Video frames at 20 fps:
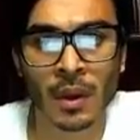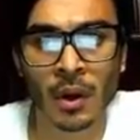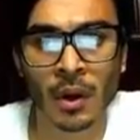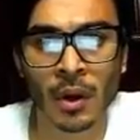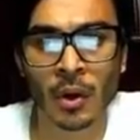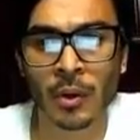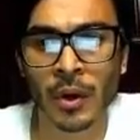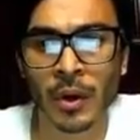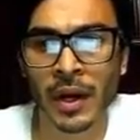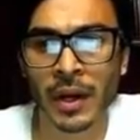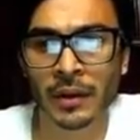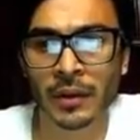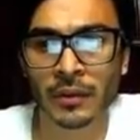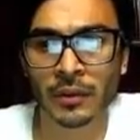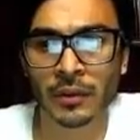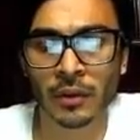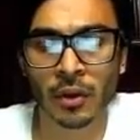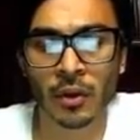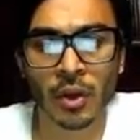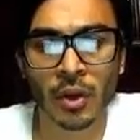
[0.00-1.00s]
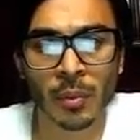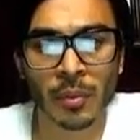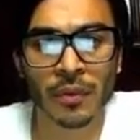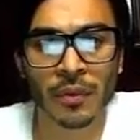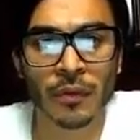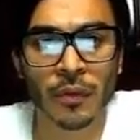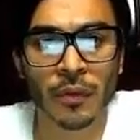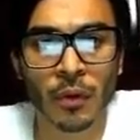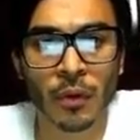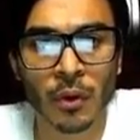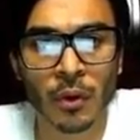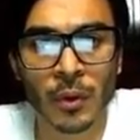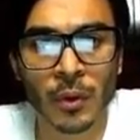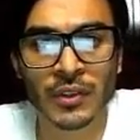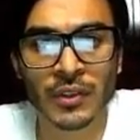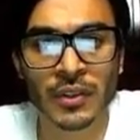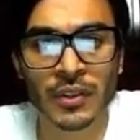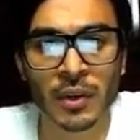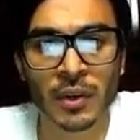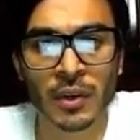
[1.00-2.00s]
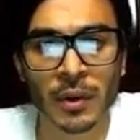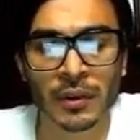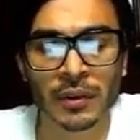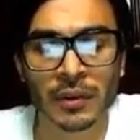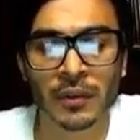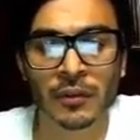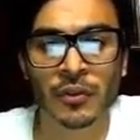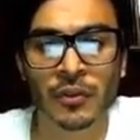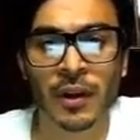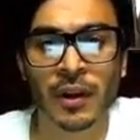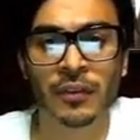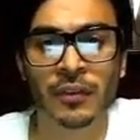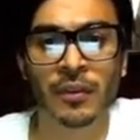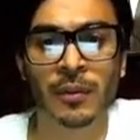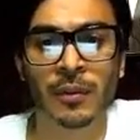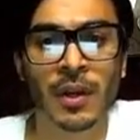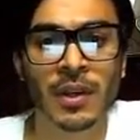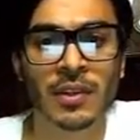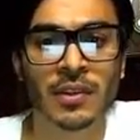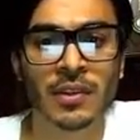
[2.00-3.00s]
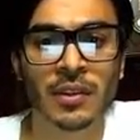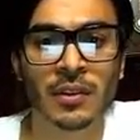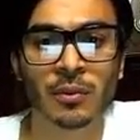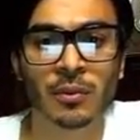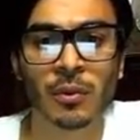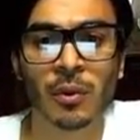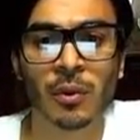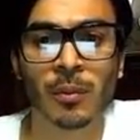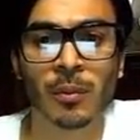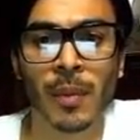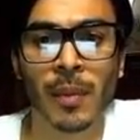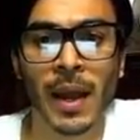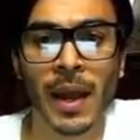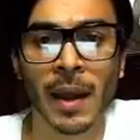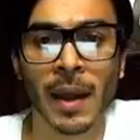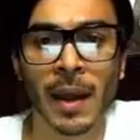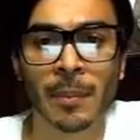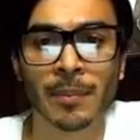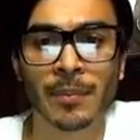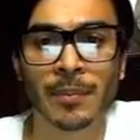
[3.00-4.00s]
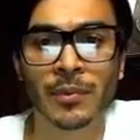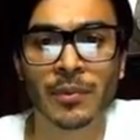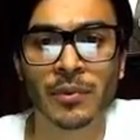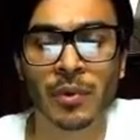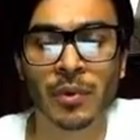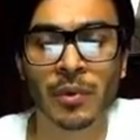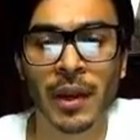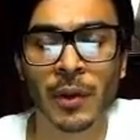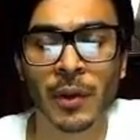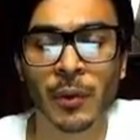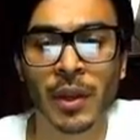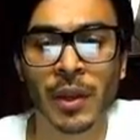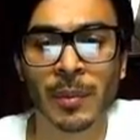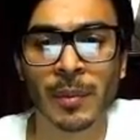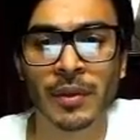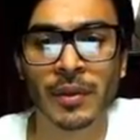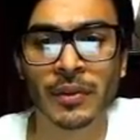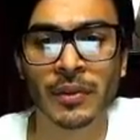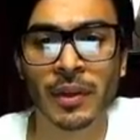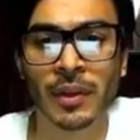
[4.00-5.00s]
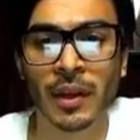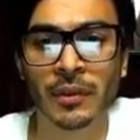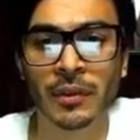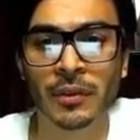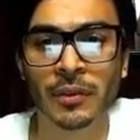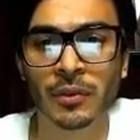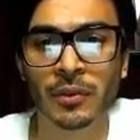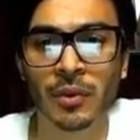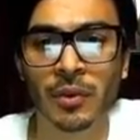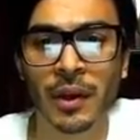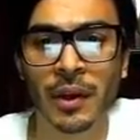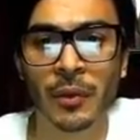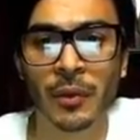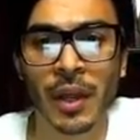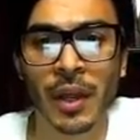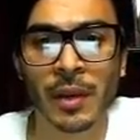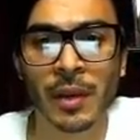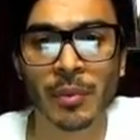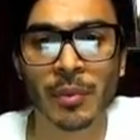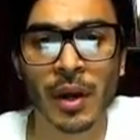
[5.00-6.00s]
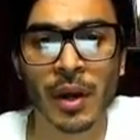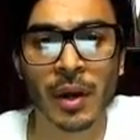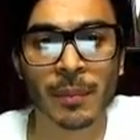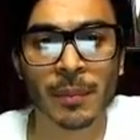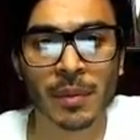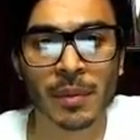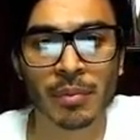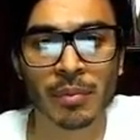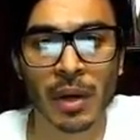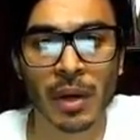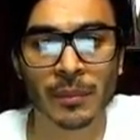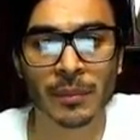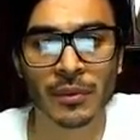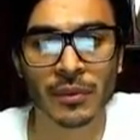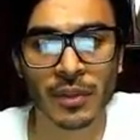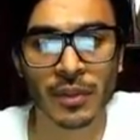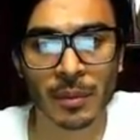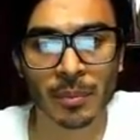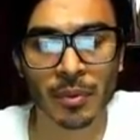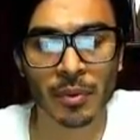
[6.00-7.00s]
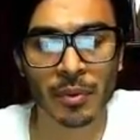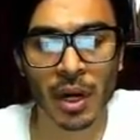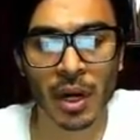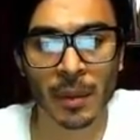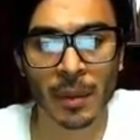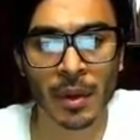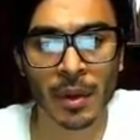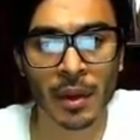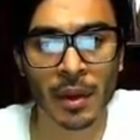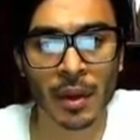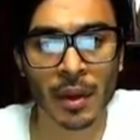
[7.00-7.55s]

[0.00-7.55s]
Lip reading: All right, so number 4, which sequence of transformations will map triangle ABC onto triangle A prime, B prime, C prime?